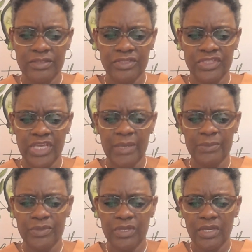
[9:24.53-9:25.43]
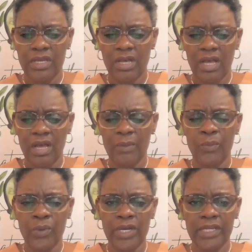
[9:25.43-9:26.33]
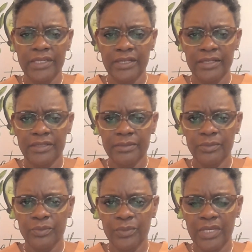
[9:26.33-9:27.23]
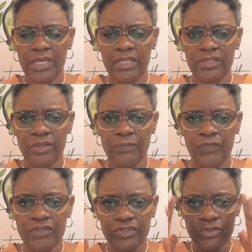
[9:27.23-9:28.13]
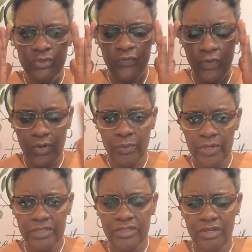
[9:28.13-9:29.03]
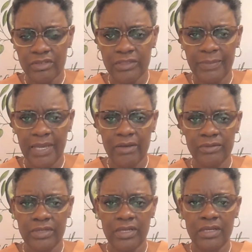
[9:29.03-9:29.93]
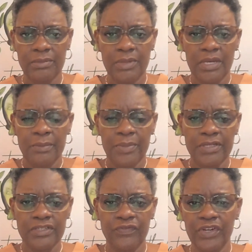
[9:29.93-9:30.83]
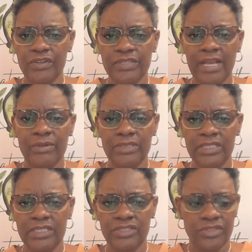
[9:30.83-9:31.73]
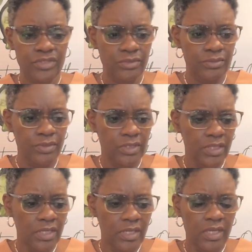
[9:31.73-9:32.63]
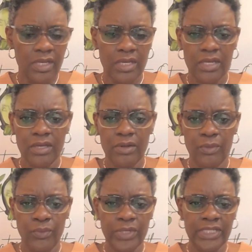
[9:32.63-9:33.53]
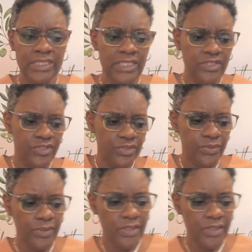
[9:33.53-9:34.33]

James 1 and verse 2-4, where it talks about perseverance, how it leads to what it leads to,